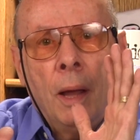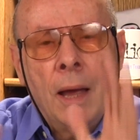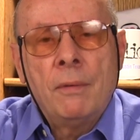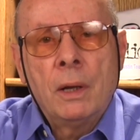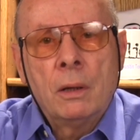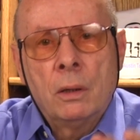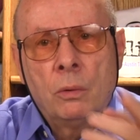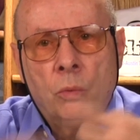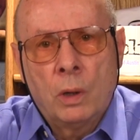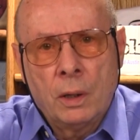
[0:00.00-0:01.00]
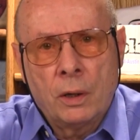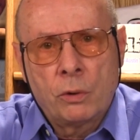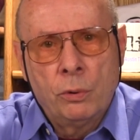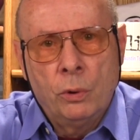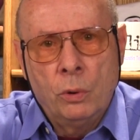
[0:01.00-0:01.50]
having one of their
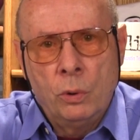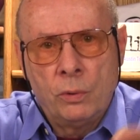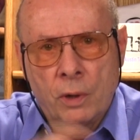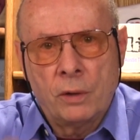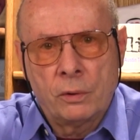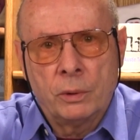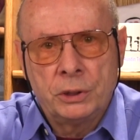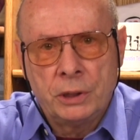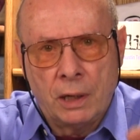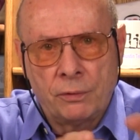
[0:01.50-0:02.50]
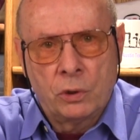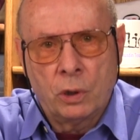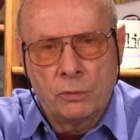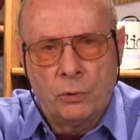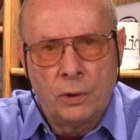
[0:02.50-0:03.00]
crew, who's also a chef,
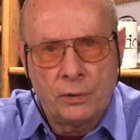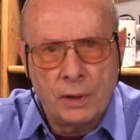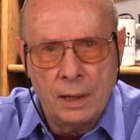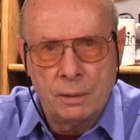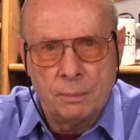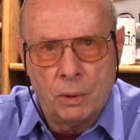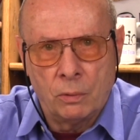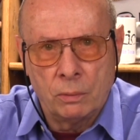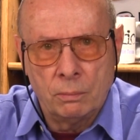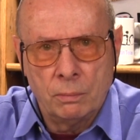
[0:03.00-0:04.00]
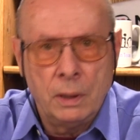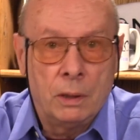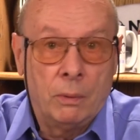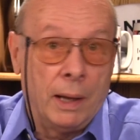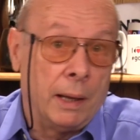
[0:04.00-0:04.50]
cook for us on the boat.
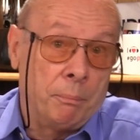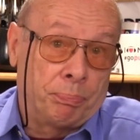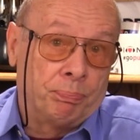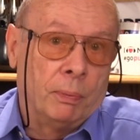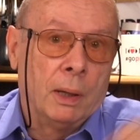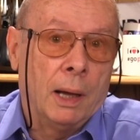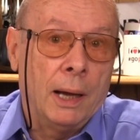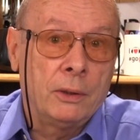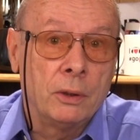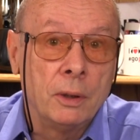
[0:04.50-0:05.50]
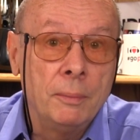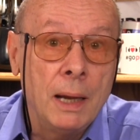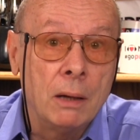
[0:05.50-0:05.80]
Either way, I turned them